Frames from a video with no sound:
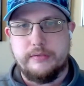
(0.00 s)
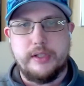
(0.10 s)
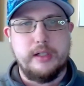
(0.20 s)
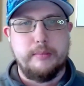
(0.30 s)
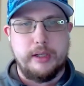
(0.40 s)

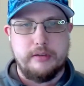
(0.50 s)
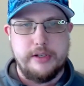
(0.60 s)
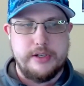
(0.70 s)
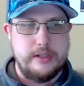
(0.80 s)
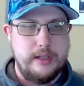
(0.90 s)
data
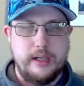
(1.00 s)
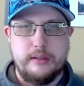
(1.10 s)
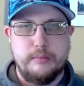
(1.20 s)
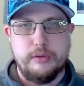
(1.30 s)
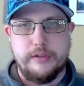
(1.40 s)
migration
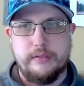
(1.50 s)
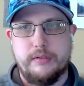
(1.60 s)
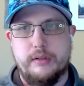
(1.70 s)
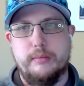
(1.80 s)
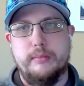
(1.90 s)
and moving
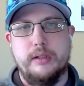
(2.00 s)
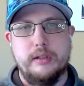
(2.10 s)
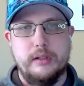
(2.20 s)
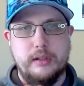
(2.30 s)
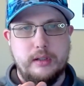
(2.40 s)
from
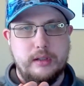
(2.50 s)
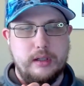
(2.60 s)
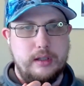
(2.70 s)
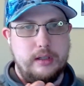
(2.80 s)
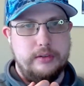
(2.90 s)

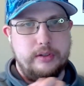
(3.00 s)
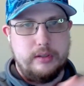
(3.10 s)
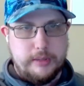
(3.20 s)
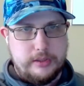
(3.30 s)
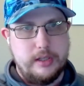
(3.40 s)
a
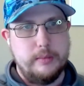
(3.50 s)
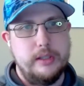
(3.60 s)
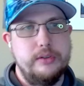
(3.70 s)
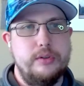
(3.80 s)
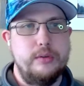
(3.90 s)
system like
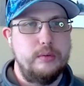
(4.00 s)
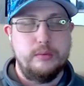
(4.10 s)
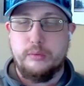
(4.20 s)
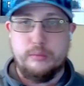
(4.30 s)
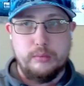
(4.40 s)
Cherwell
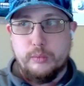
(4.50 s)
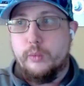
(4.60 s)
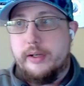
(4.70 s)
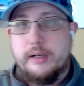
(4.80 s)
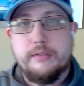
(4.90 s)
to
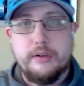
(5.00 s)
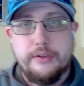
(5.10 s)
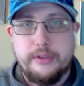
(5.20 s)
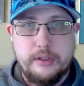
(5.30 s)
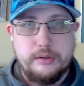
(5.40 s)
whatever
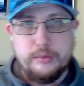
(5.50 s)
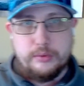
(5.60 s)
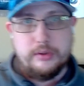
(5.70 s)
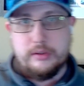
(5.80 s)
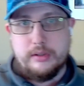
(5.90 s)
the new
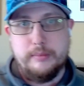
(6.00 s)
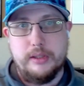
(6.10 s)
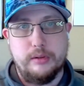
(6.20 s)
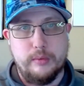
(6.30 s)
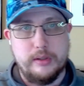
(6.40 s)
system
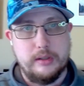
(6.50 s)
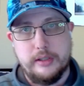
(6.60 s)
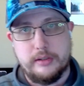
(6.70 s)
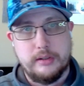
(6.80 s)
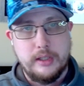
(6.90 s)
is, whether
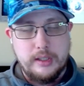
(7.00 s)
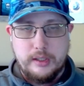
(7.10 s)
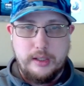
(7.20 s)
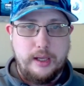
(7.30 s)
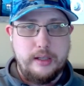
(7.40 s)
it's
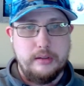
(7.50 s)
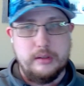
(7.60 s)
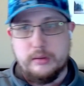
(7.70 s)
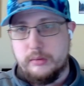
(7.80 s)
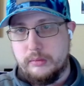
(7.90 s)

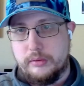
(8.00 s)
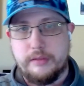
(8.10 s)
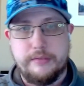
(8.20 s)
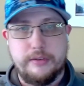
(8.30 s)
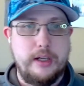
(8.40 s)
Halo,
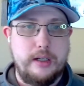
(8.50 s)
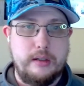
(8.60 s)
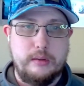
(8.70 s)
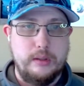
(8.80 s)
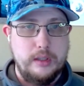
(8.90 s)

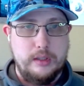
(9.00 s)
ServiceNow,